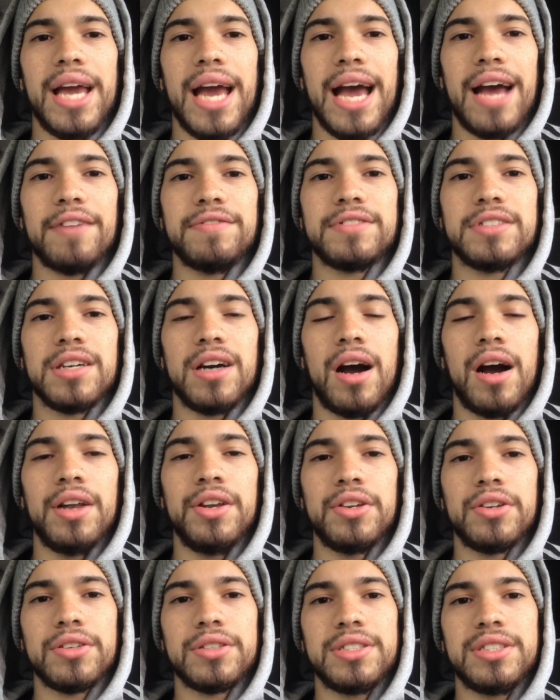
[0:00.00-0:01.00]
have to
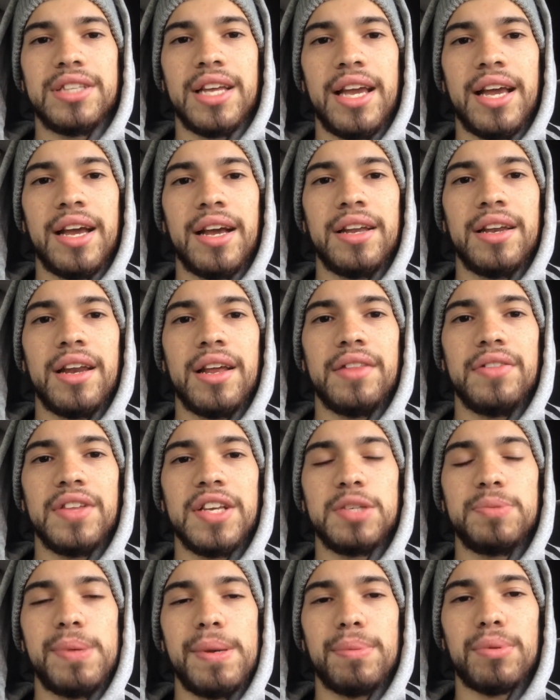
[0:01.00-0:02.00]
understand
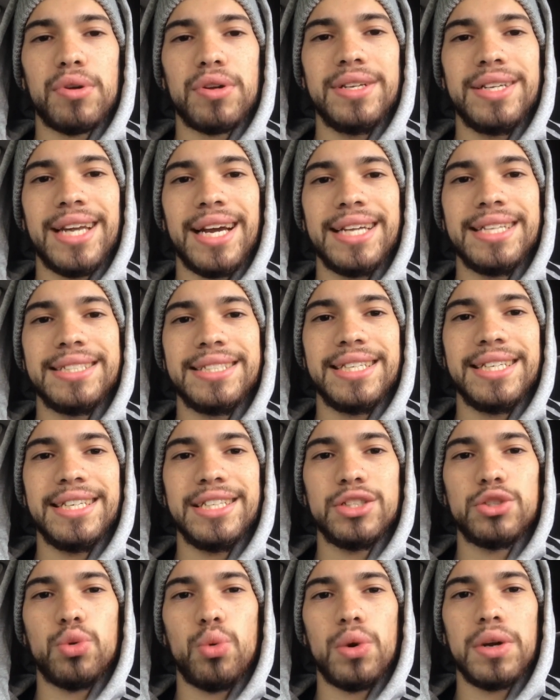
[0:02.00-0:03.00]
these people are
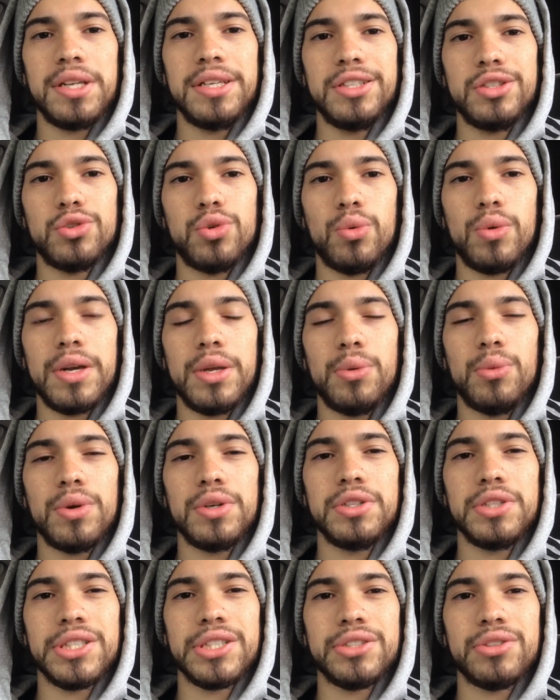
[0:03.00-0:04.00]
19, 20,
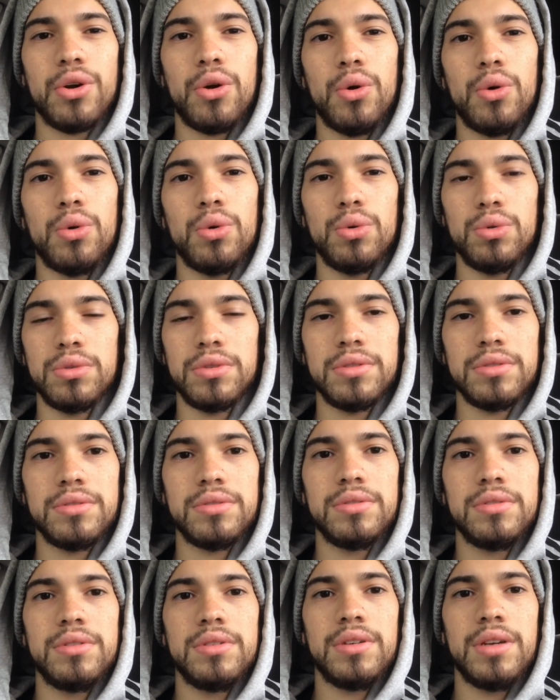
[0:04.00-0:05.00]
21 years old.
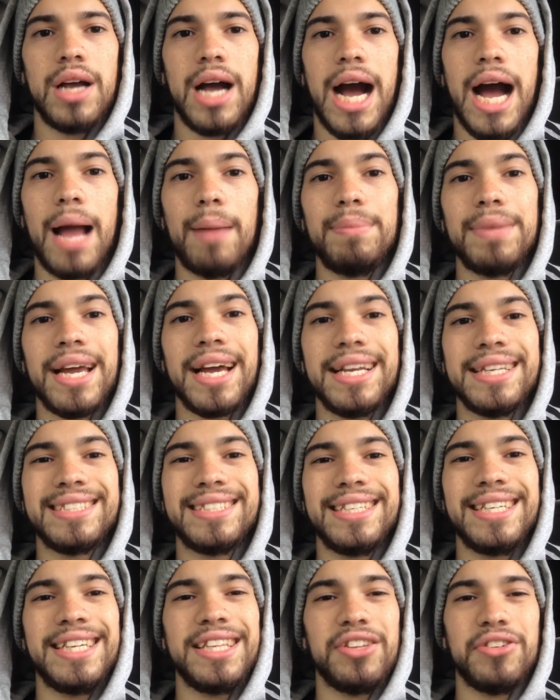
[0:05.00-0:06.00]
I'm
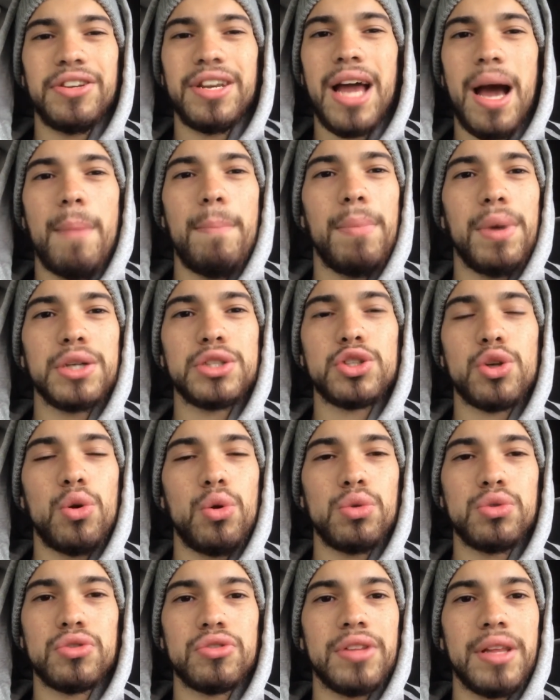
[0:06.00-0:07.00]
19. They're not much
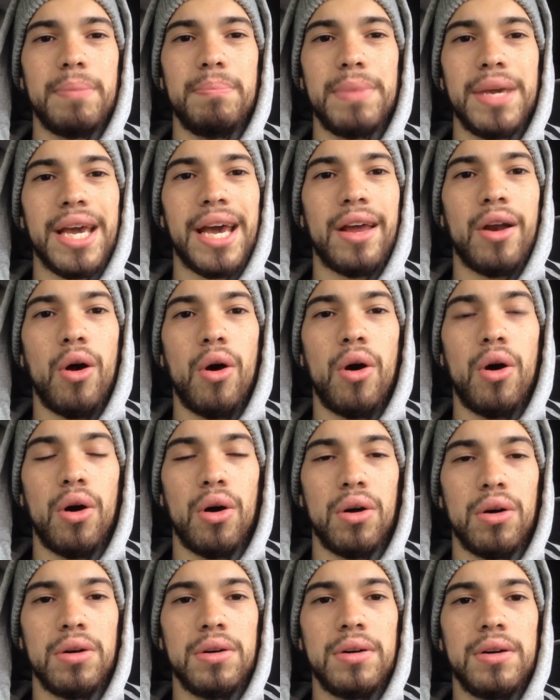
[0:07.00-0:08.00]
older than me at
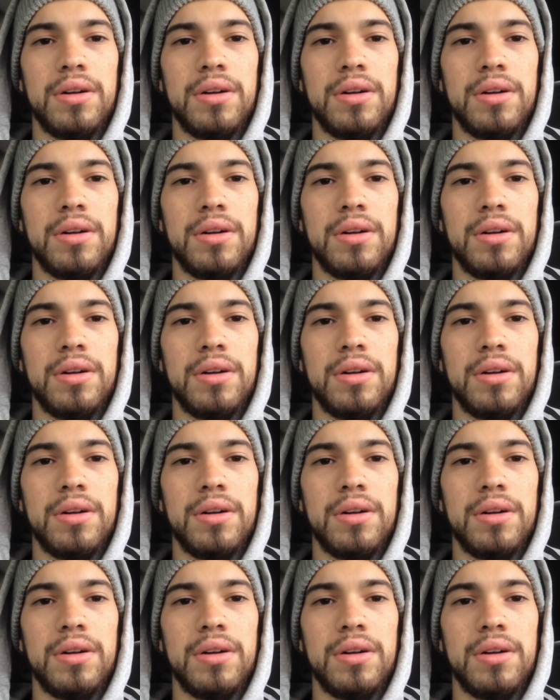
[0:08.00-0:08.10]
all.